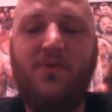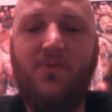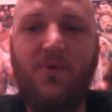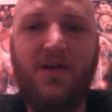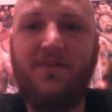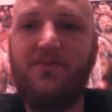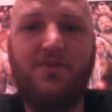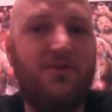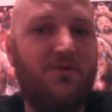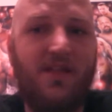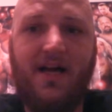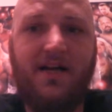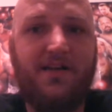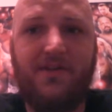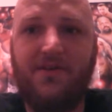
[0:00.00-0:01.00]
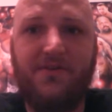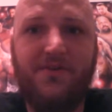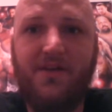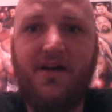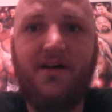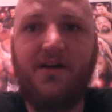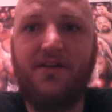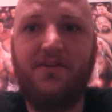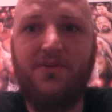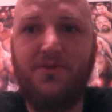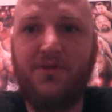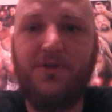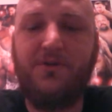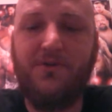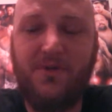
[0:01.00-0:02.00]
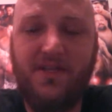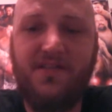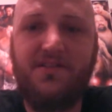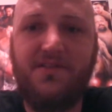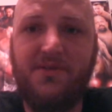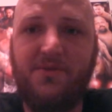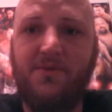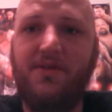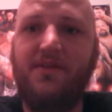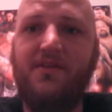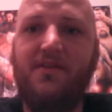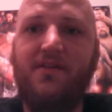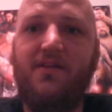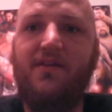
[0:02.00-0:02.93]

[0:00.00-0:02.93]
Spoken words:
Whether you like it or not, you agree to it.